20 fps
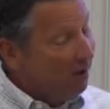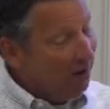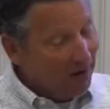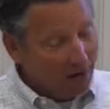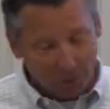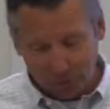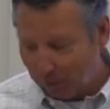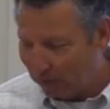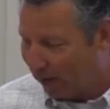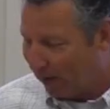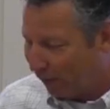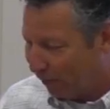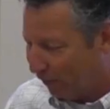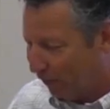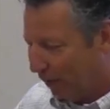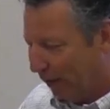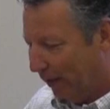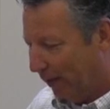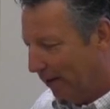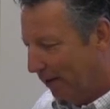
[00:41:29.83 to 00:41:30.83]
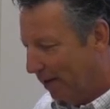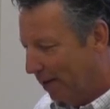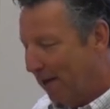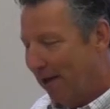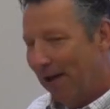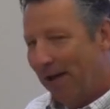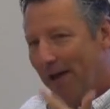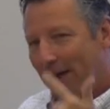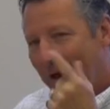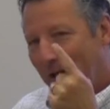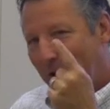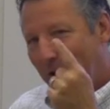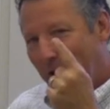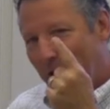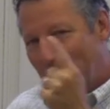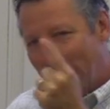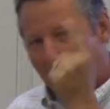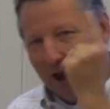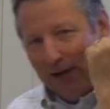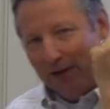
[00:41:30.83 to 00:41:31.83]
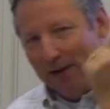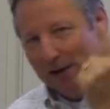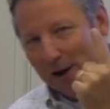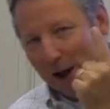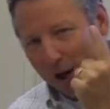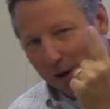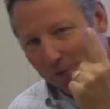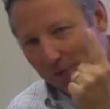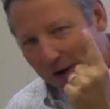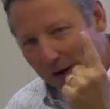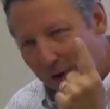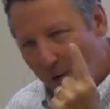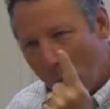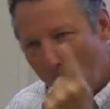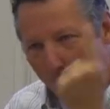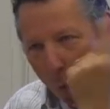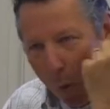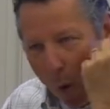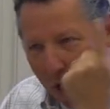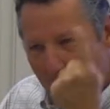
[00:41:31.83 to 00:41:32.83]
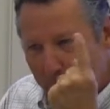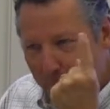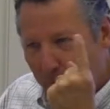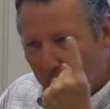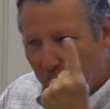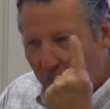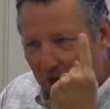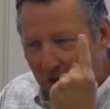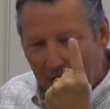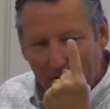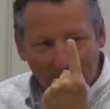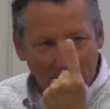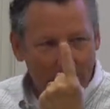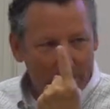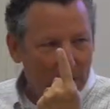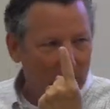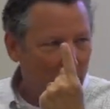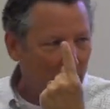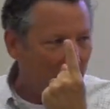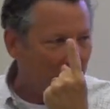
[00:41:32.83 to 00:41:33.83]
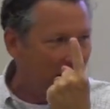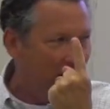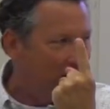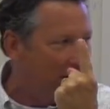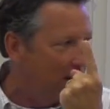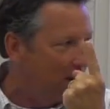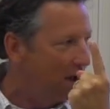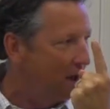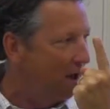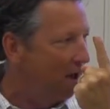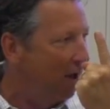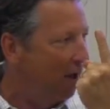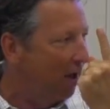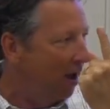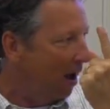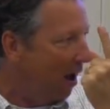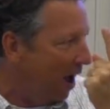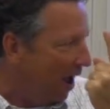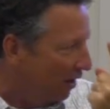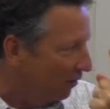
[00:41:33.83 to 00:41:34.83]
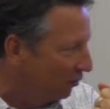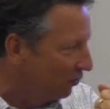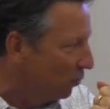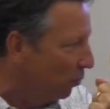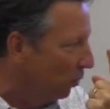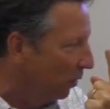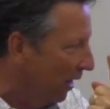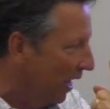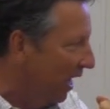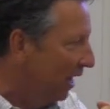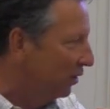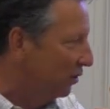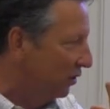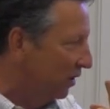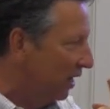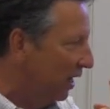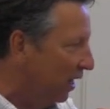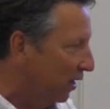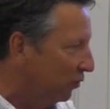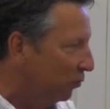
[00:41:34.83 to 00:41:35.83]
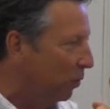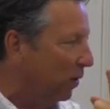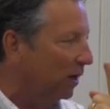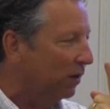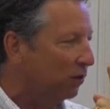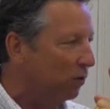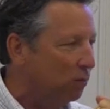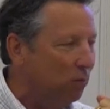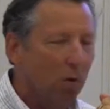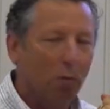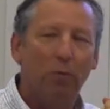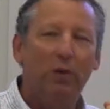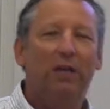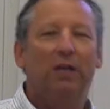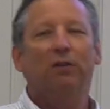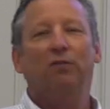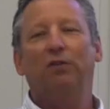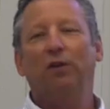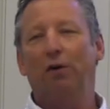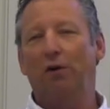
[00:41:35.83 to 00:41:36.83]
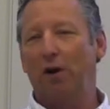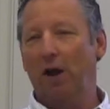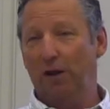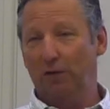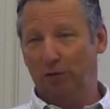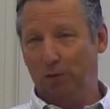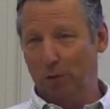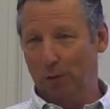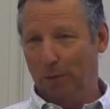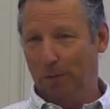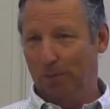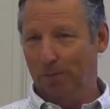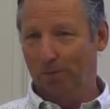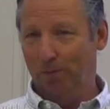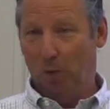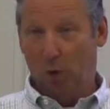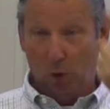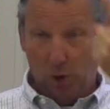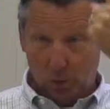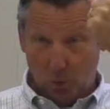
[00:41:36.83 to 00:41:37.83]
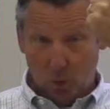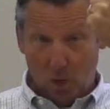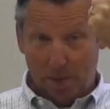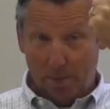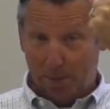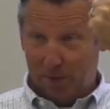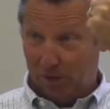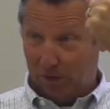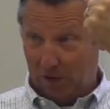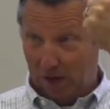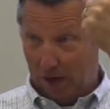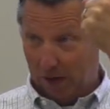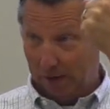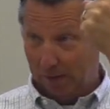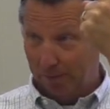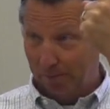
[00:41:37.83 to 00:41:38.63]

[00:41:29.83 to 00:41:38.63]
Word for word: Here's what's interesting 1900, 1% of American high school age kids went to what we consider high school. Only 1%.